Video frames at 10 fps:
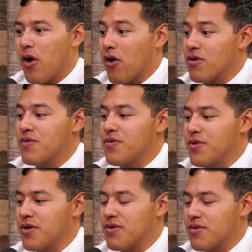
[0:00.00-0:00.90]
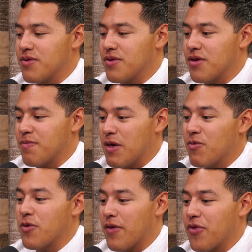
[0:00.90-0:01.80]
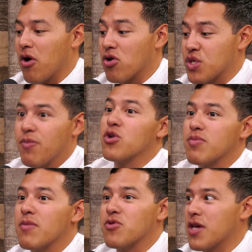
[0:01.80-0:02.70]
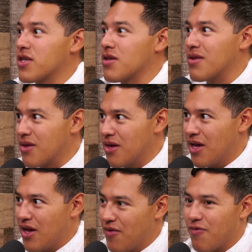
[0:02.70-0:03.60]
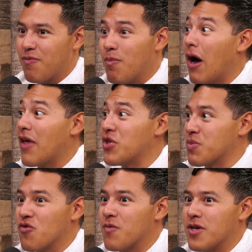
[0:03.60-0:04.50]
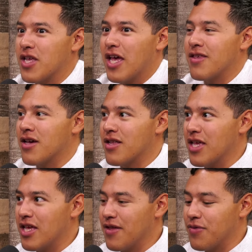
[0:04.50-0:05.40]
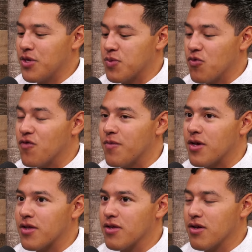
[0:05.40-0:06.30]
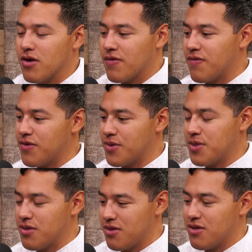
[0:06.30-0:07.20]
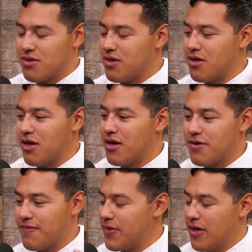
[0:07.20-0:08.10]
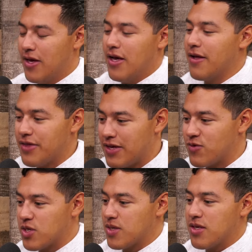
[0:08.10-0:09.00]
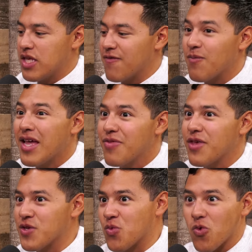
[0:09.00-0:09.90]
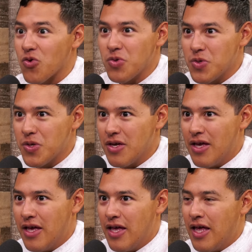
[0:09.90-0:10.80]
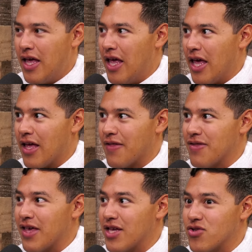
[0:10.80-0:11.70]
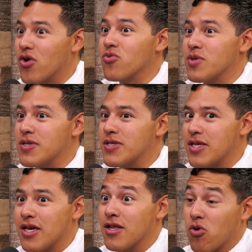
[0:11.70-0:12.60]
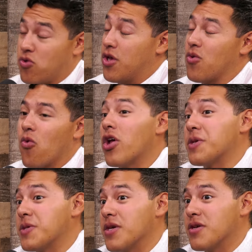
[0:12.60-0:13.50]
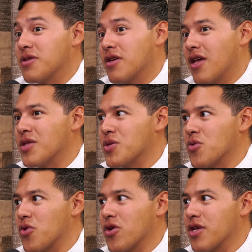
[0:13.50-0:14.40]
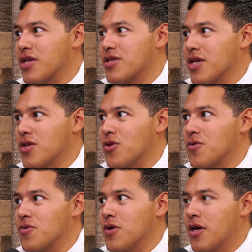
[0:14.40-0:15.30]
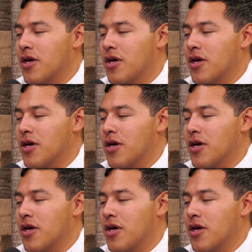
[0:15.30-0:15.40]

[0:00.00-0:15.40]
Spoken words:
are the people that are supposed to be protected by this movement. And yet this movement of this, they've made things worse, and they don't see it, or they don't want to see it. And so they're going to continue